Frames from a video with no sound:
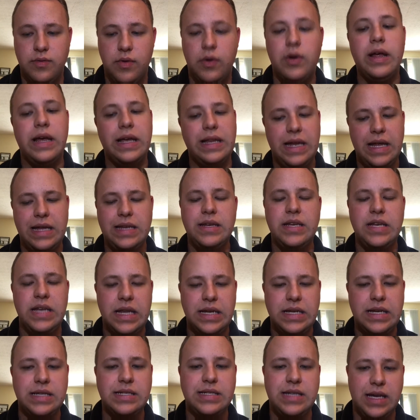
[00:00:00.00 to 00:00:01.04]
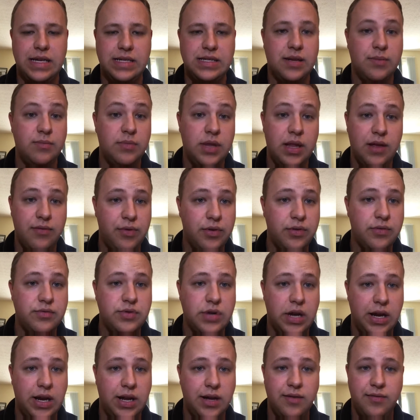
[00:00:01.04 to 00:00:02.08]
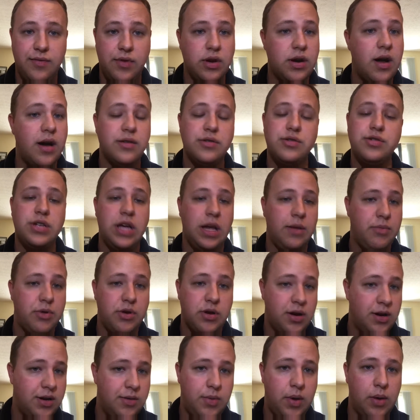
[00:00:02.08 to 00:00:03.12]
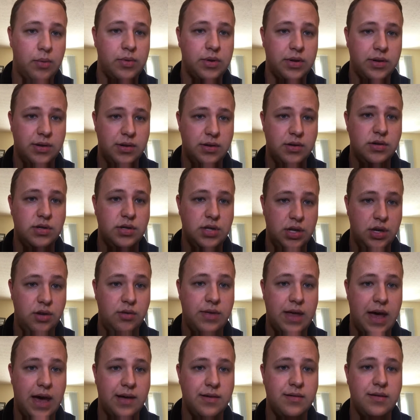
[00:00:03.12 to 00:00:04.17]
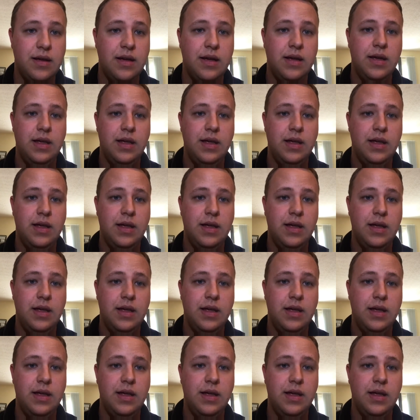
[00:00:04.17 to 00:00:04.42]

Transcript: Well, it does take some level of training. If you're not in shape, you're not going to be able to do that.